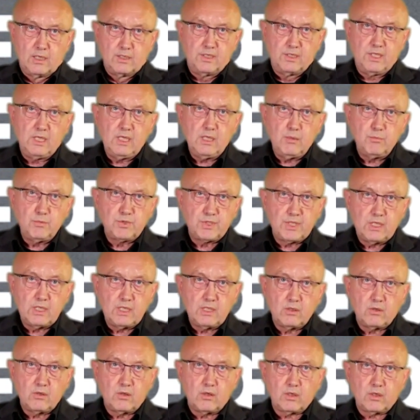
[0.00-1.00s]
teams in
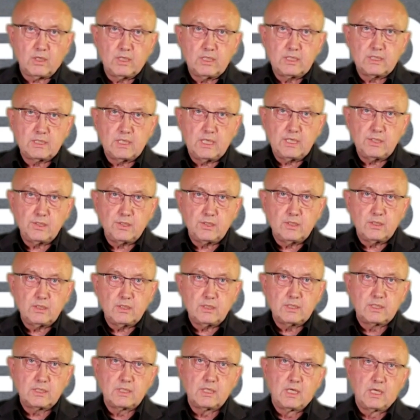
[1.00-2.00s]
your
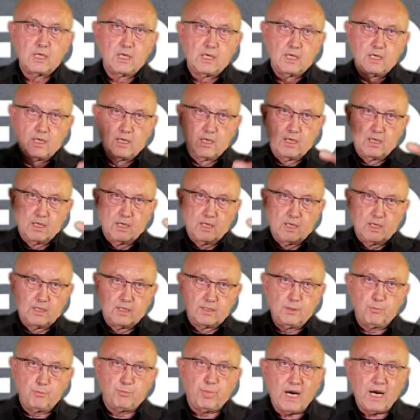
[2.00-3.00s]
organizations,
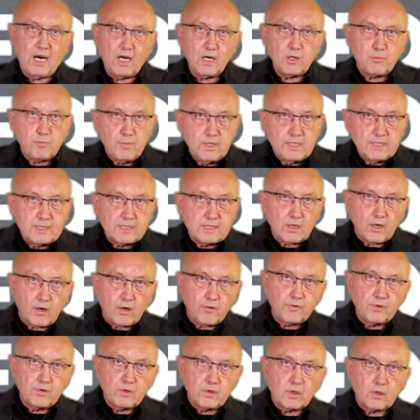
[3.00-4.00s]
departments
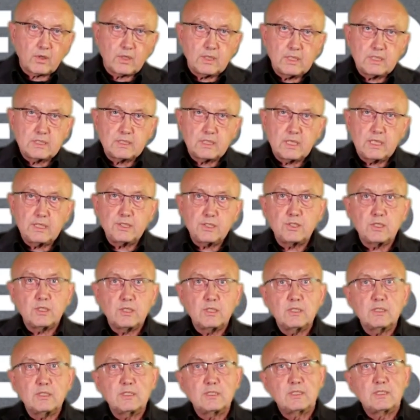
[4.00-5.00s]
of your
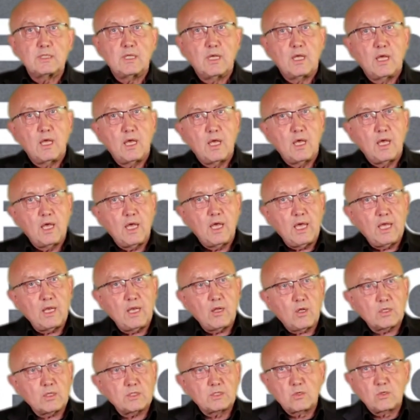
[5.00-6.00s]
organizations, and
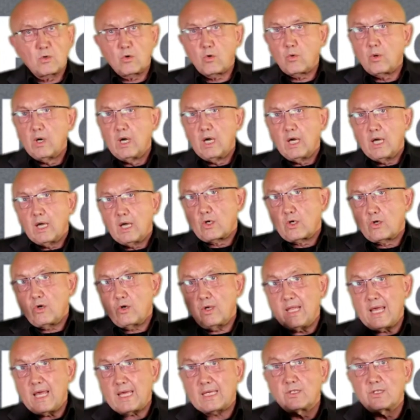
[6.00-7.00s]
also
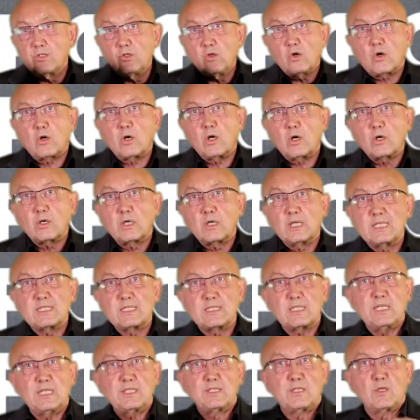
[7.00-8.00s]
connect your
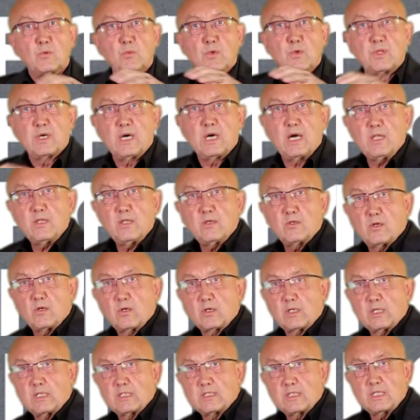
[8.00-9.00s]
organization with other
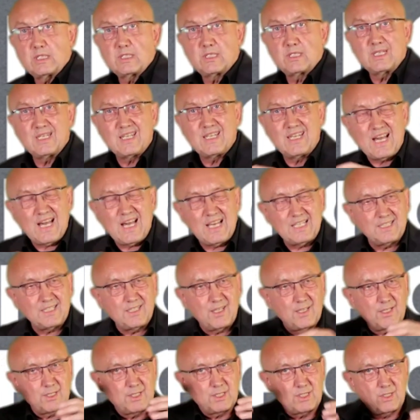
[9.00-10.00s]
organizations? Does
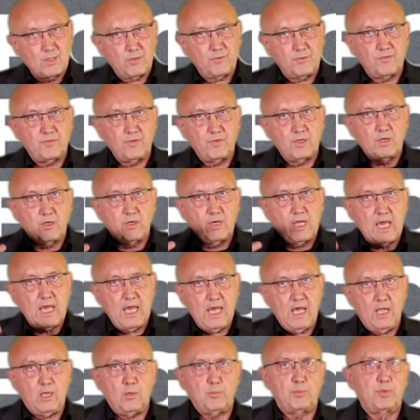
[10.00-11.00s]
the software
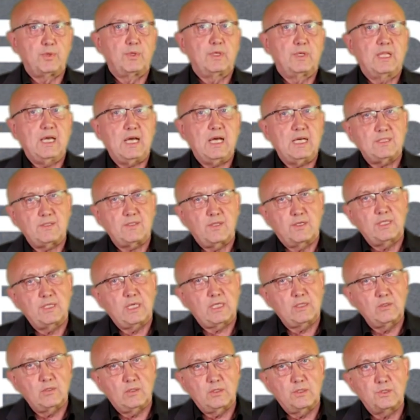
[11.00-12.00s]
help? Does the
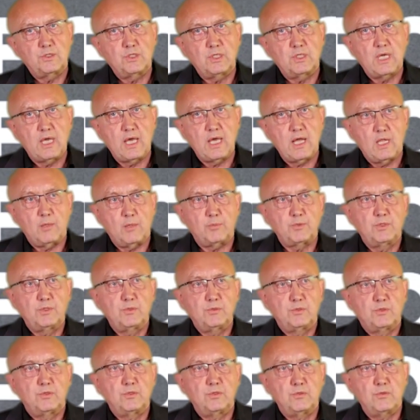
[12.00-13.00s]
technology help
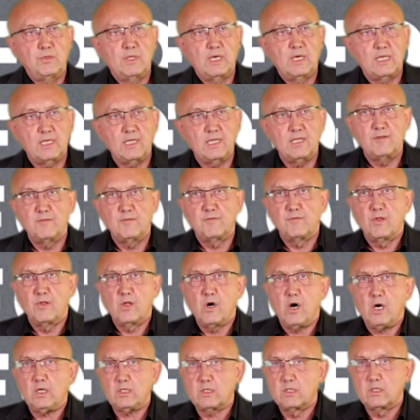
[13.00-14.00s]
you to do that? If
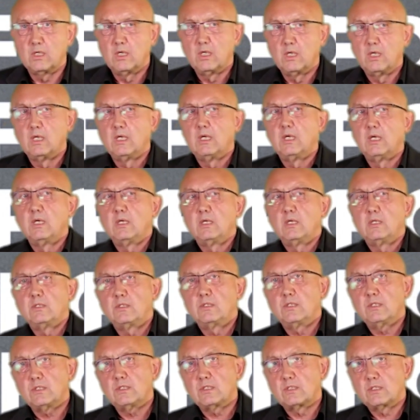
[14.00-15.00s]
not,
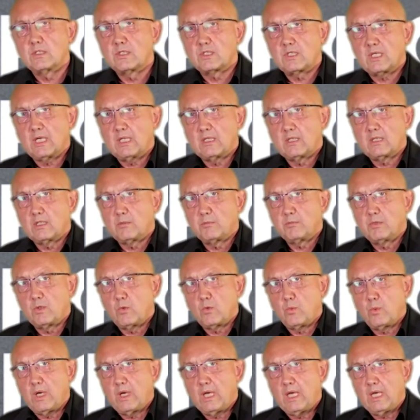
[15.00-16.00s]
just stay a little bit
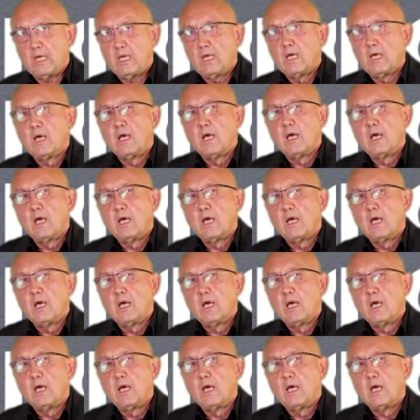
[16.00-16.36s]
away